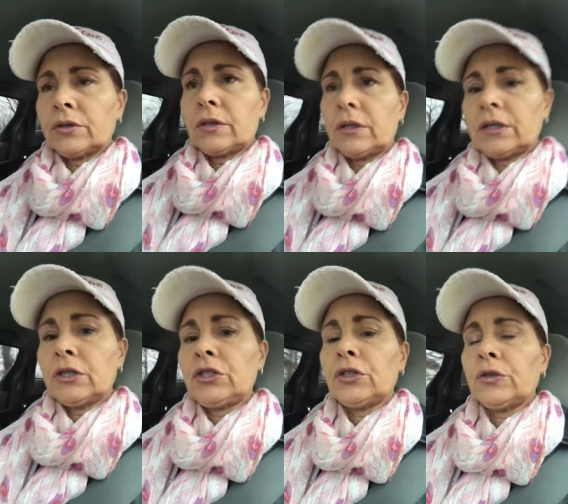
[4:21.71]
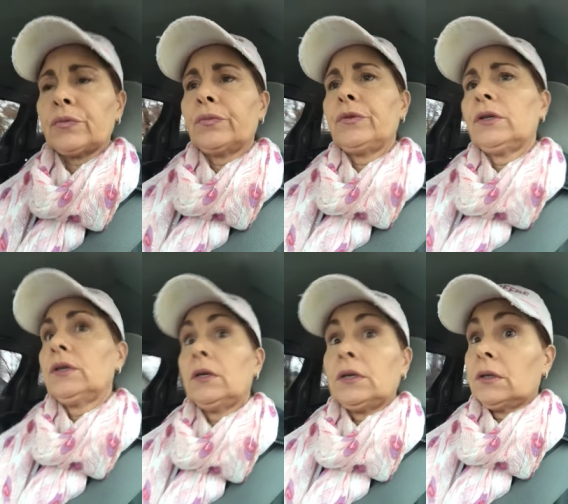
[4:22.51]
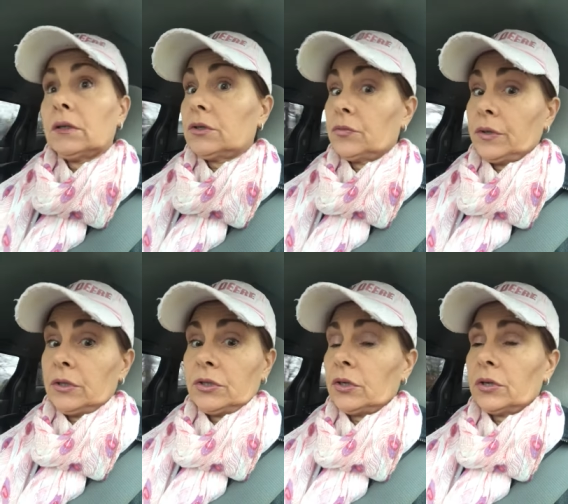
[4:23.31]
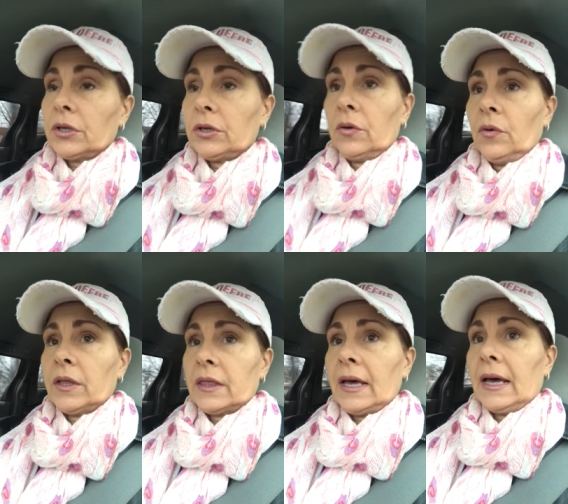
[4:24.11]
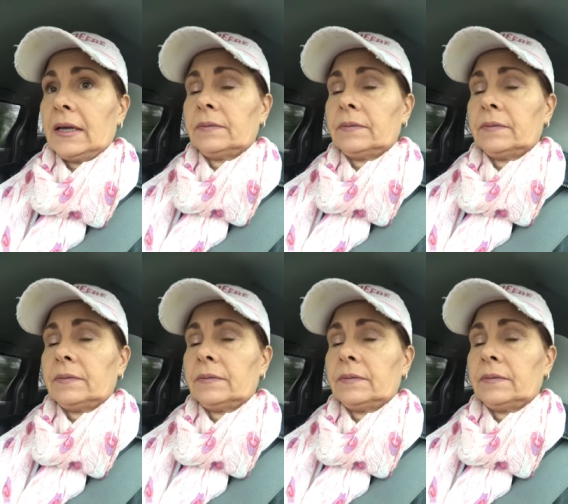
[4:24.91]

the tissue. So we certainly don't want that.